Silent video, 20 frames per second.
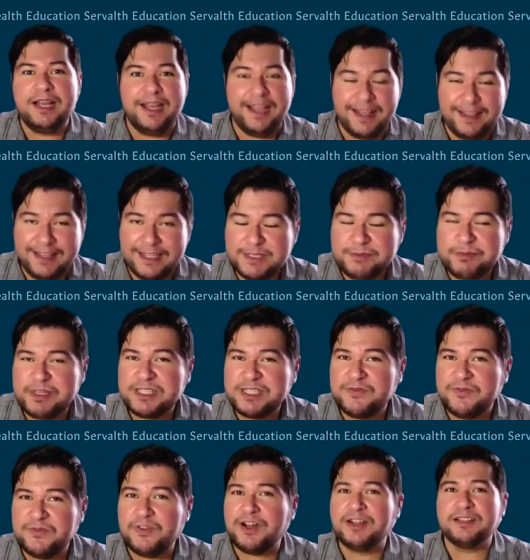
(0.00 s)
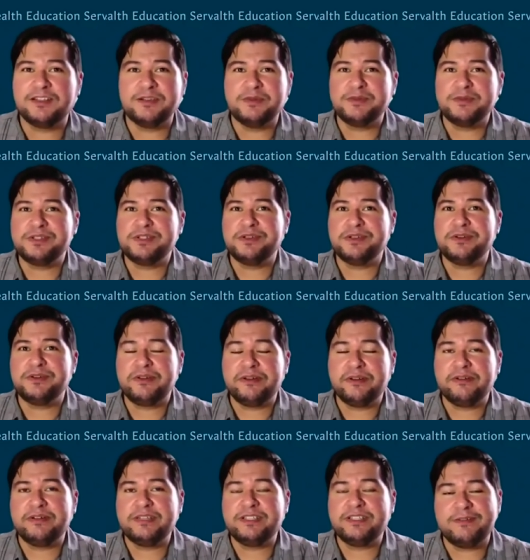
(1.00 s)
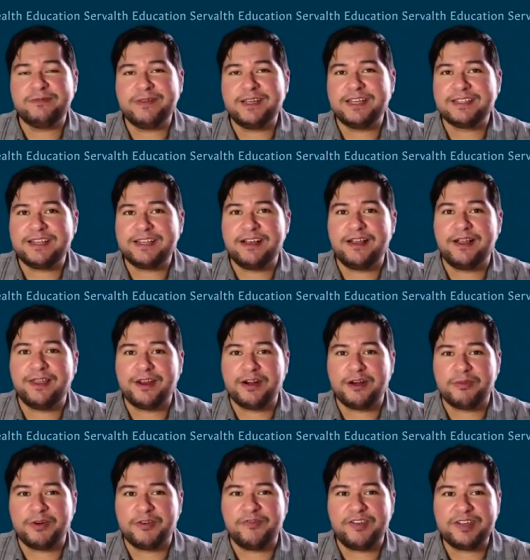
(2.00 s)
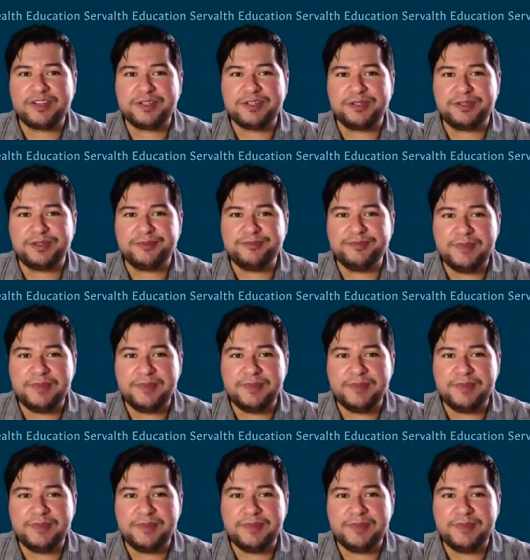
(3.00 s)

and that speaks volumes to who you're going to be as a healthcare professional.